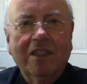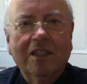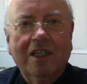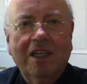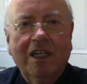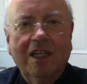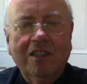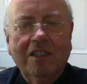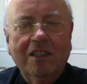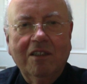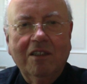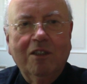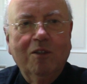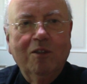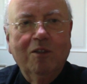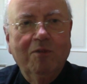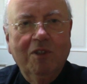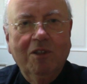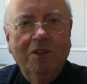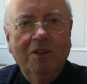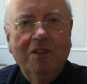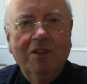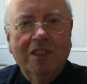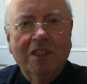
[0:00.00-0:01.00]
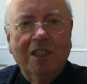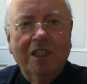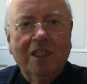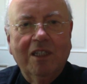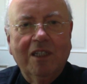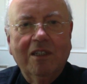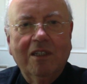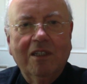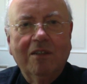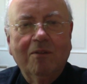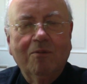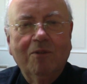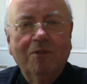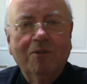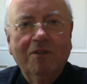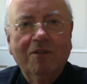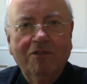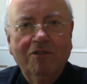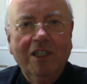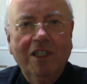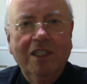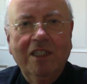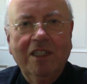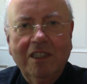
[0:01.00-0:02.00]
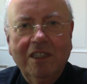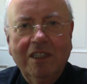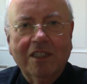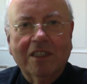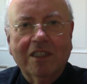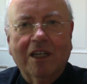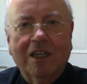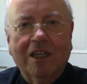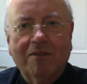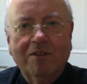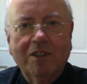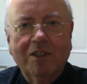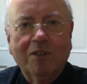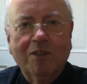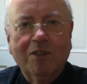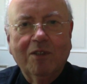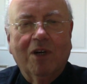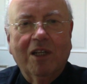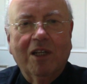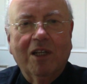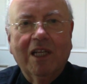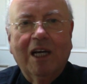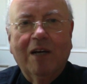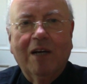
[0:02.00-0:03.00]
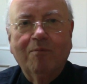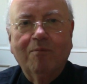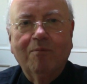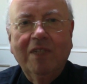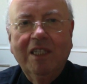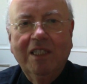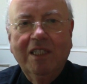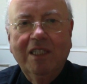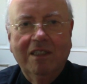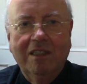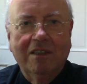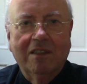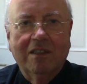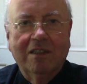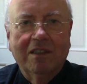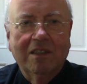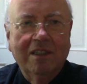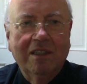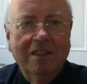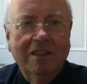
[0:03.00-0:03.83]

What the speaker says: As a community, we've really discovered what that means.